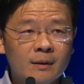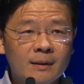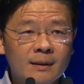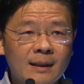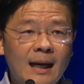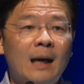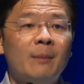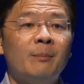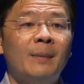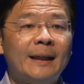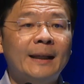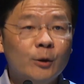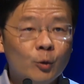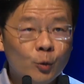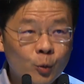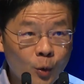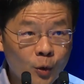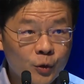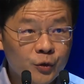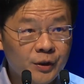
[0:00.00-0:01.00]
I might
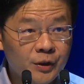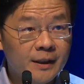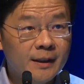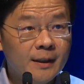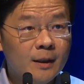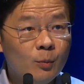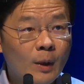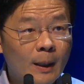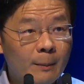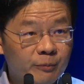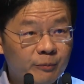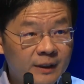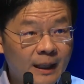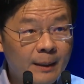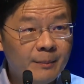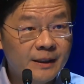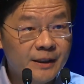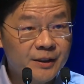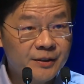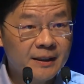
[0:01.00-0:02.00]
quote here what Prime
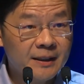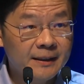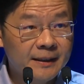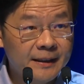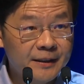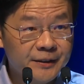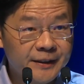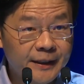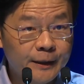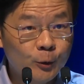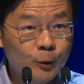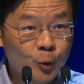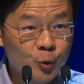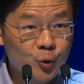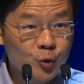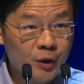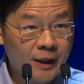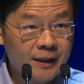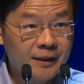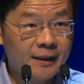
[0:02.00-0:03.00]
Minister Lee Hsien Loong
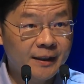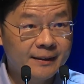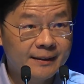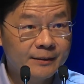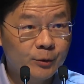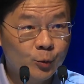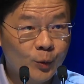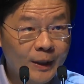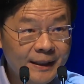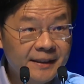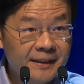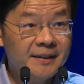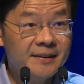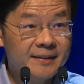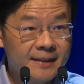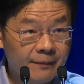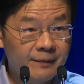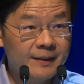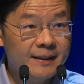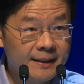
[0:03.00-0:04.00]
said in
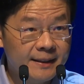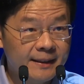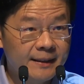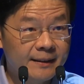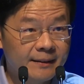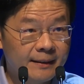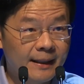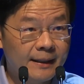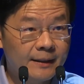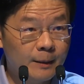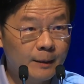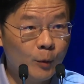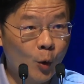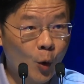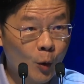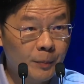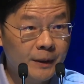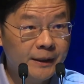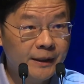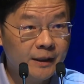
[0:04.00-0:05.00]
2017 at the
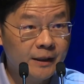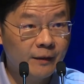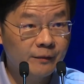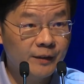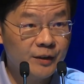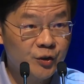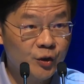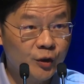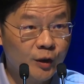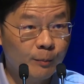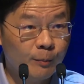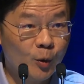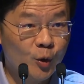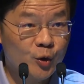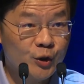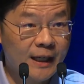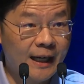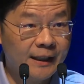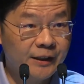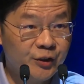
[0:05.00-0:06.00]
opening of the Singapore
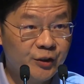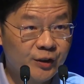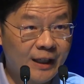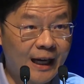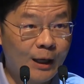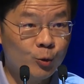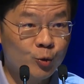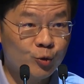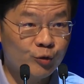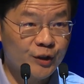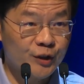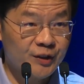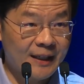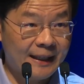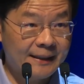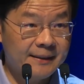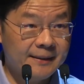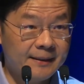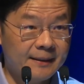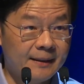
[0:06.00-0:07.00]
Chinese Cultural
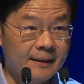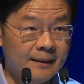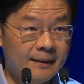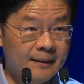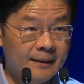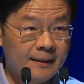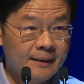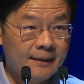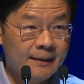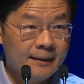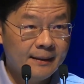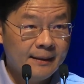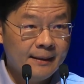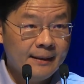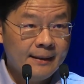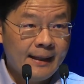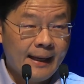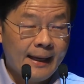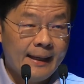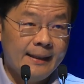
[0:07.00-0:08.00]
Centre.
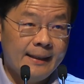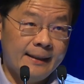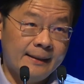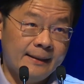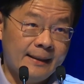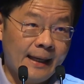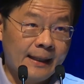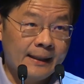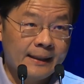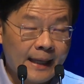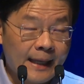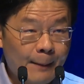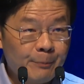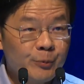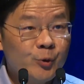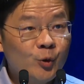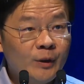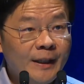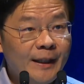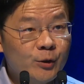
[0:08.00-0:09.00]
It
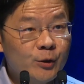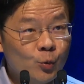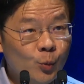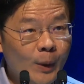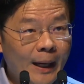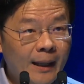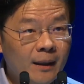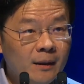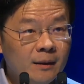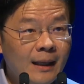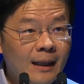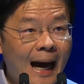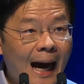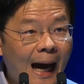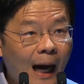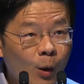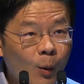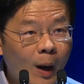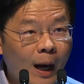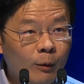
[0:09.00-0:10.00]
encapsulates well
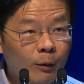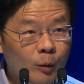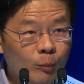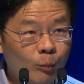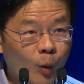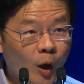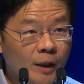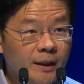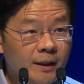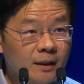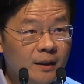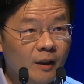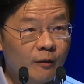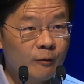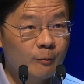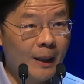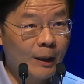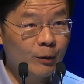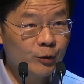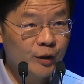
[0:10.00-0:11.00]
how our model of
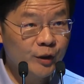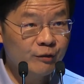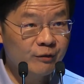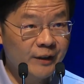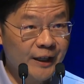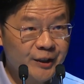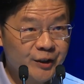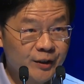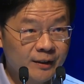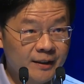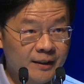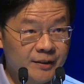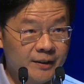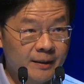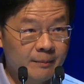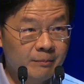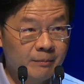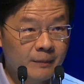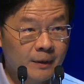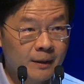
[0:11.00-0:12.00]
multiracialism